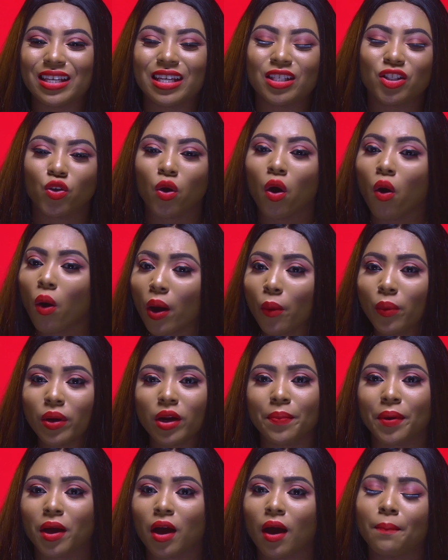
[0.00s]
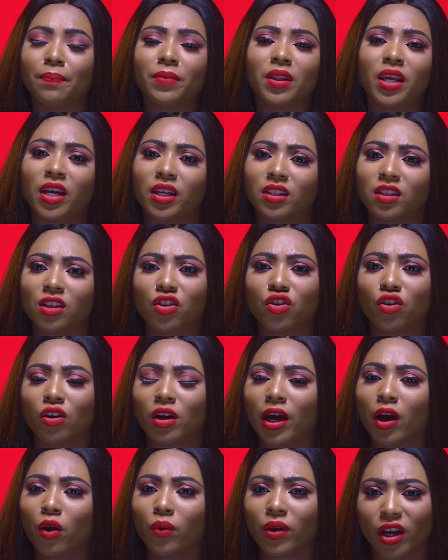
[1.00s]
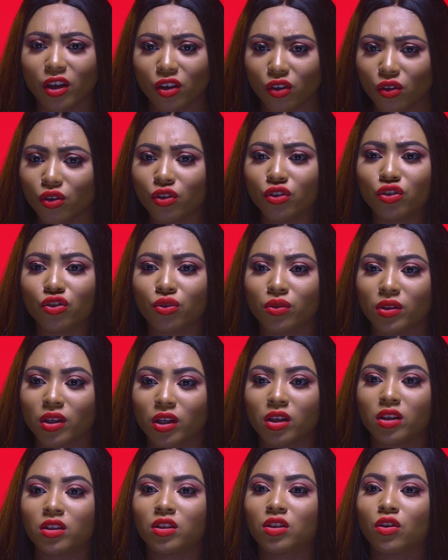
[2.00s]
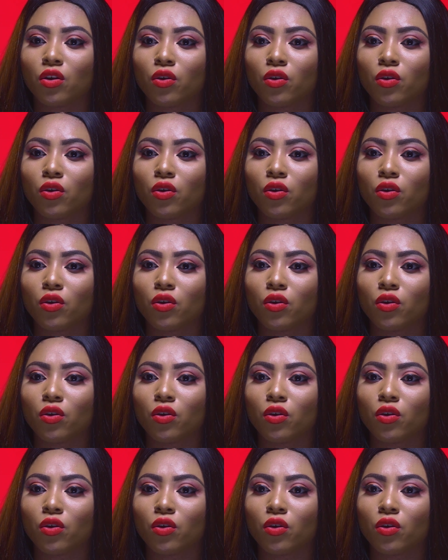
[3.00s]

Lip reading: say to you, oh, I want to become this, and you're like, okay, you can do this.